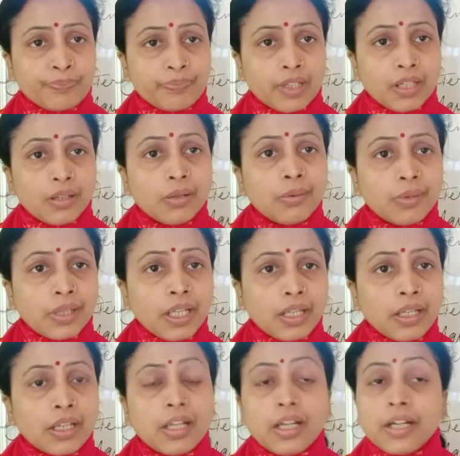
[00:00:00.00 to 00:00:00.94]

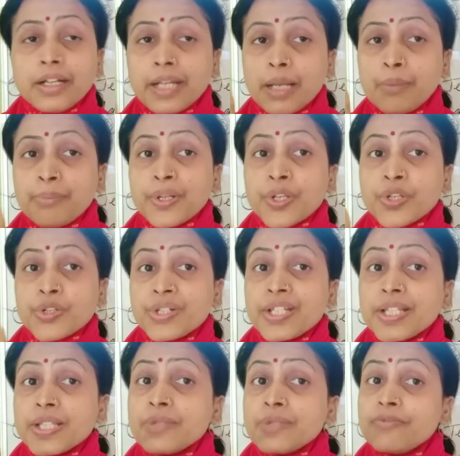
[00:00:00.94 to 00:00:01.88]
Okay, temperature
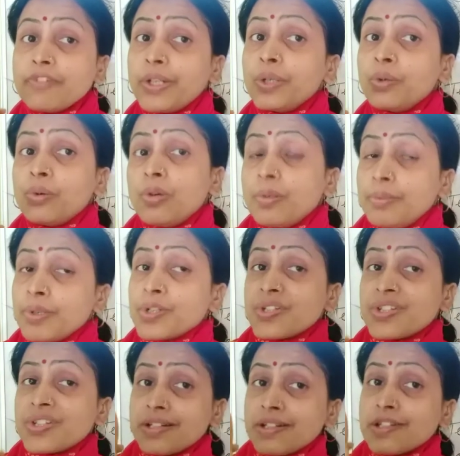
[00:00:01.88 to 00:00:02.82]
is very cold
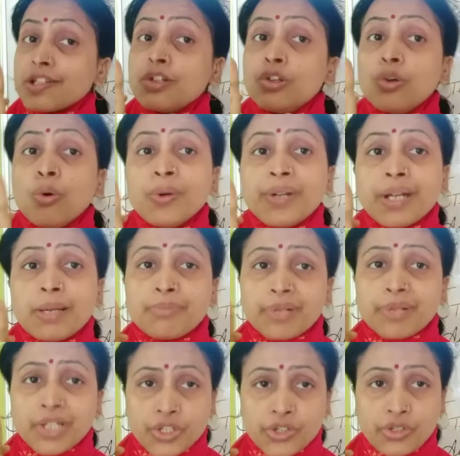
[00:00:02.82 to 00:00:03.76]
because there is a low
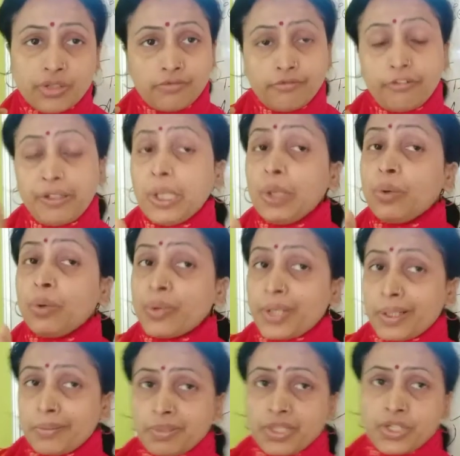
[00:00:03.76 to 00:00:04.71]
temperature, very low
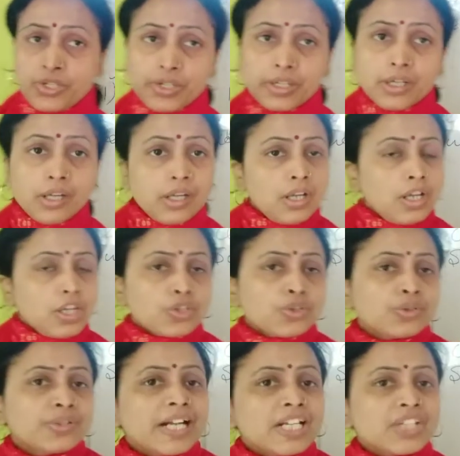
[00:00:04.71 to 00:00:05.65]
temperature.
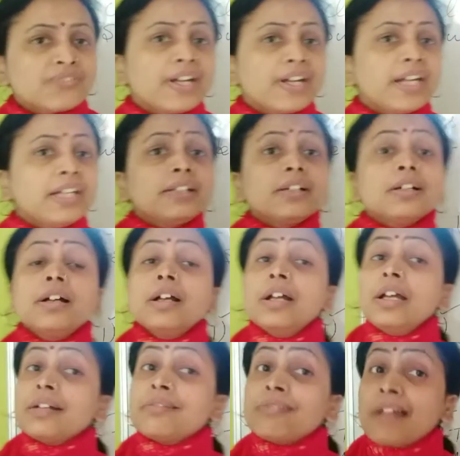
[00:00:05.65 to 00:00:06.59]
So that's why
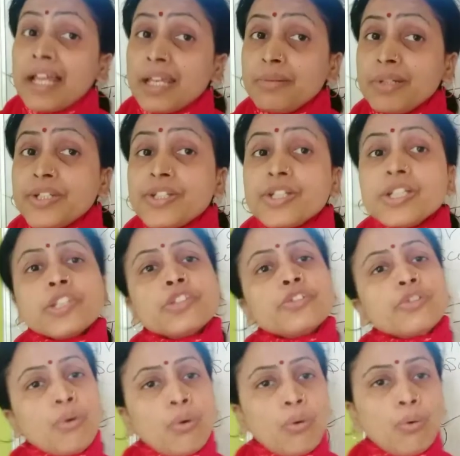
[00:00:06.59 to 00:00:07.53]
the climate is
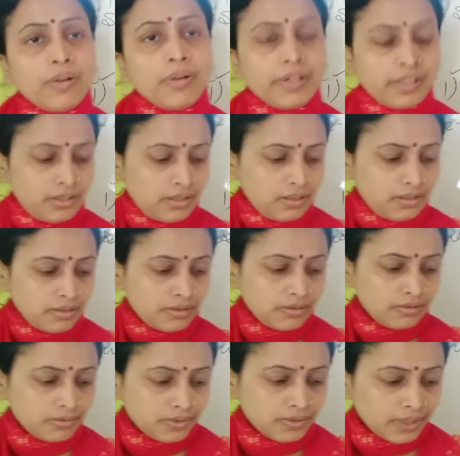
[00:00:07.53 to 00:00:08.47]
cold.
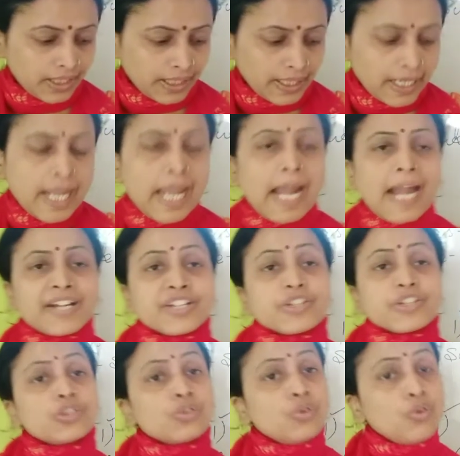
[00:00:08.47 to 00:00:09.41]
Okay, and
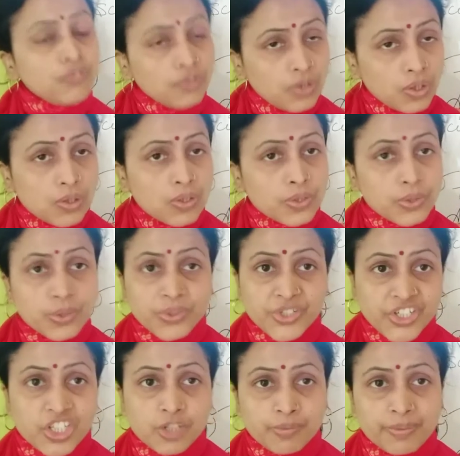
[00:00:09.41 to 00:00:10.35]
snowfall also
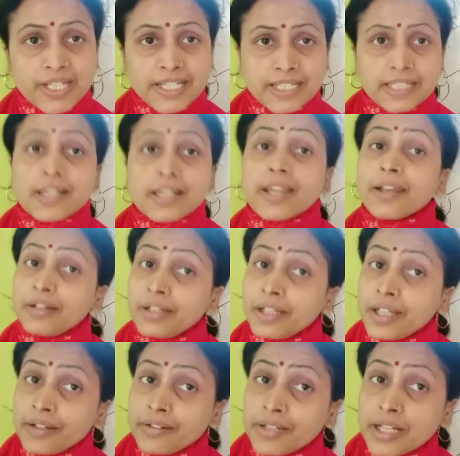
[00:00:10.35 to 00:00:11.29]
takes place in the
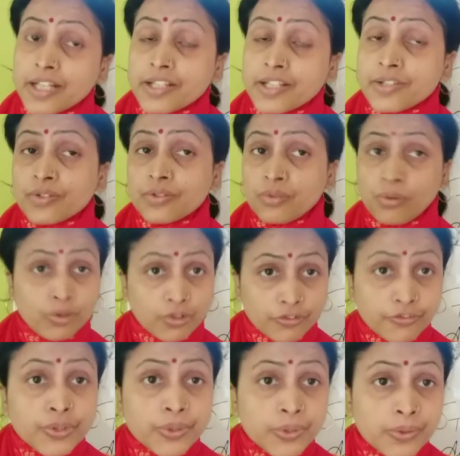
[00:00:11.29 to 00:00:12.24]
hilly areas, all
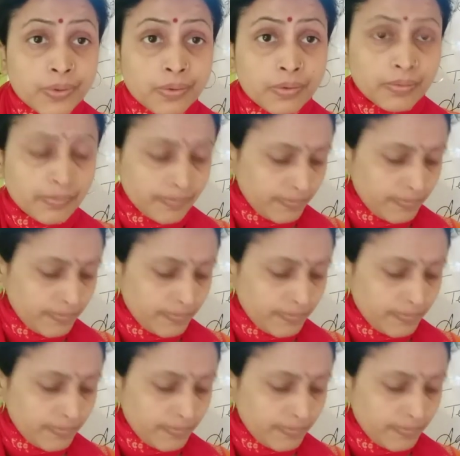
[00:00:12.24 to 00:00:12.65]
of you know.